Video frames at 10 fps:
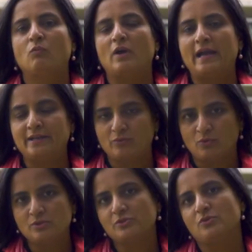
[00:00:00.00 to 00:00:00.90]
and
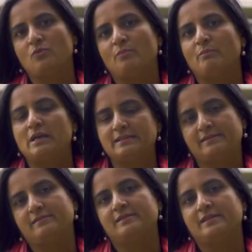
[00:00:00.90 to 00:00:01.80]
also
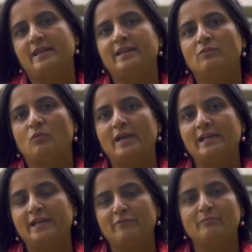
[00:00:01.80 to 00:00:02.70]
Masters in
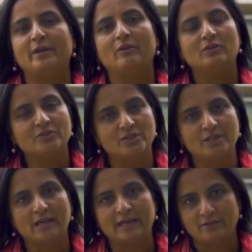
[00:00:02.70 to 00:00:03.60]
Wildlife Biology
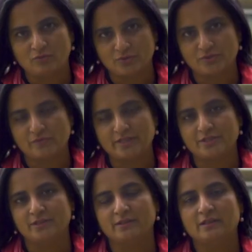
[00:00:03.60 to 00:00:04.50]
and
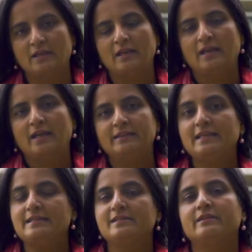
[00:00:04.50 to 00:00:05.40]
Conservation.
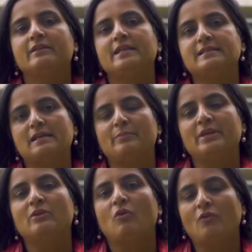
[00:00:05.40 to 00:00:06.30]
These degrees are
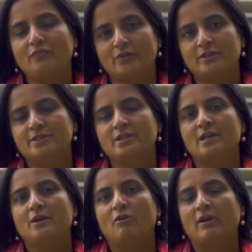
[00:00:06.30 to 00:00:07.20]
being offered
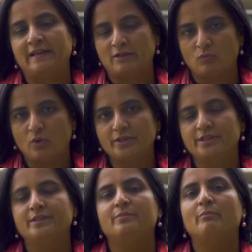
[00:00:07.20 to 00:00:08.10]
and
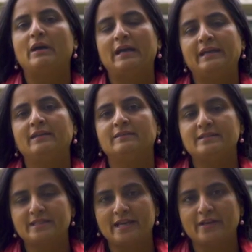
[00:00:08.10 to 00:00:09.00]
awarded by the
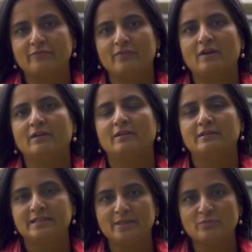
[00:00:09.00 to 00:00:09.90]
TIFR
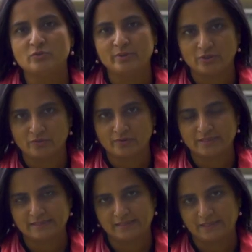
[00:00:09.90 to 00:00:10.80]
deemed to be
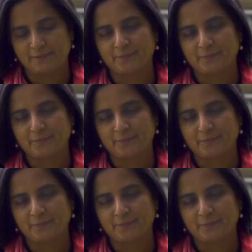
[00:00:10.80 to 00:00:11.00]
university.